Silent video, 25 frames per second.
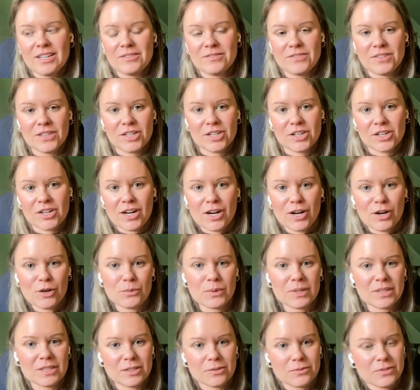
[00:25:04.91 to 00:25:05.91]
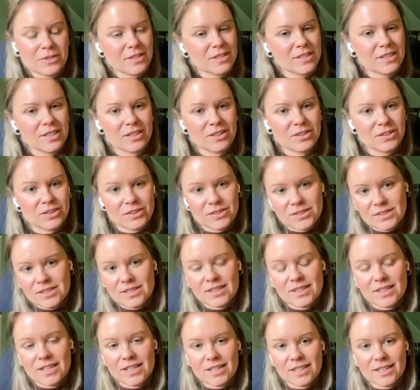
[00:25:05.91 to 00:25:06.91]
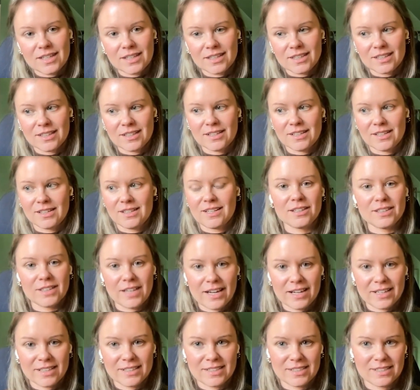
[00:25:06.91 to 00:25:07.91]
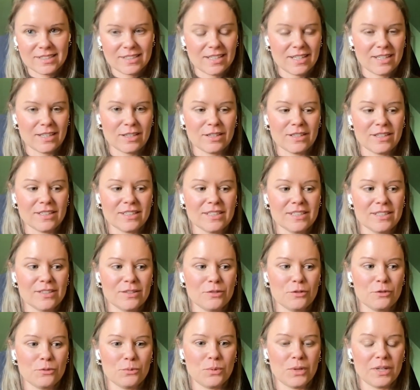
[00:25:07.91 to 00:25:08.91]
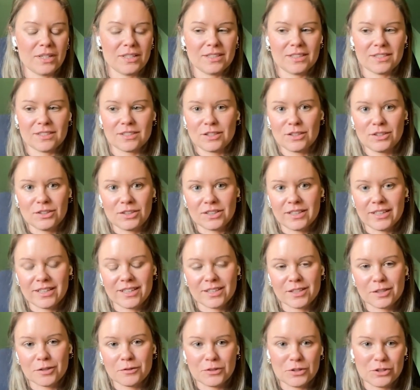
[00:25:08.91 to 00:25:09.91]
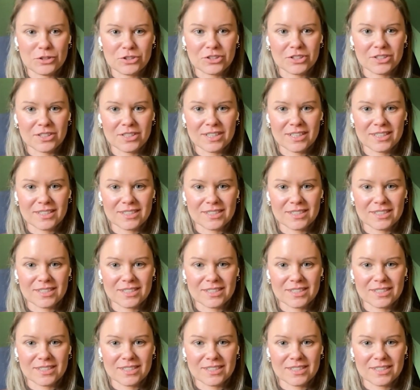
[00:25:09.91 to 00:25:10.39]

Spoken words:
figure out what different signals that they can collect and what this could look like in the future.